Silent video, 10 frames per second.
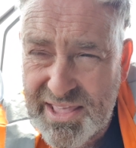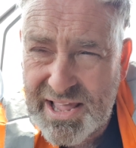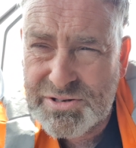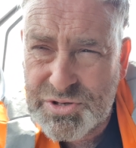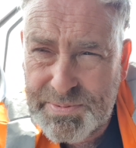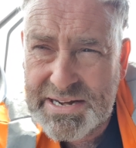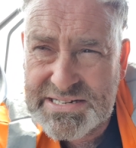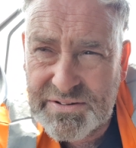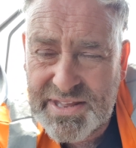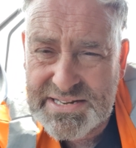The actual speed
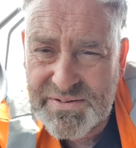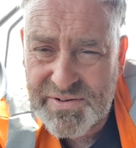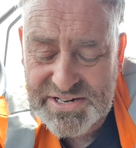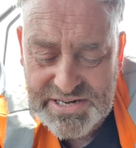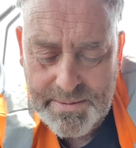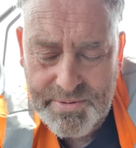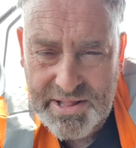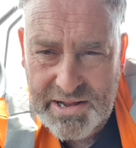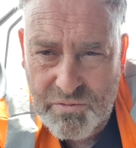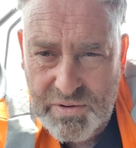itself doesn't flash up, but
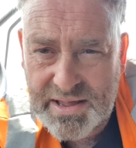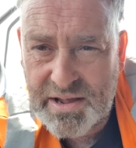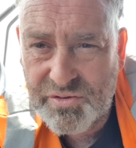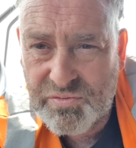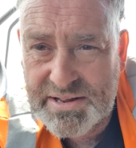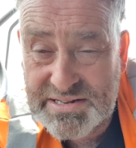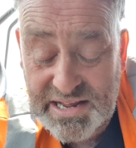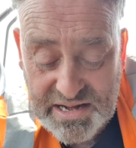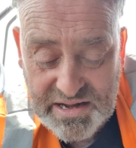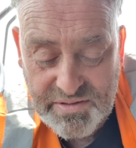the little ring goes red to
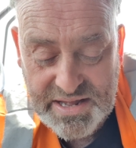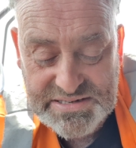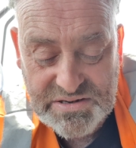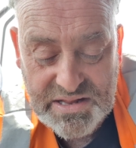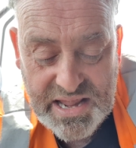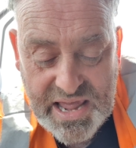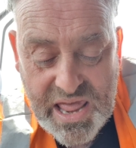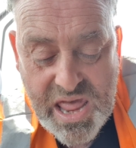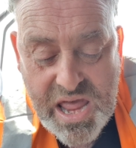let you know that it's on there.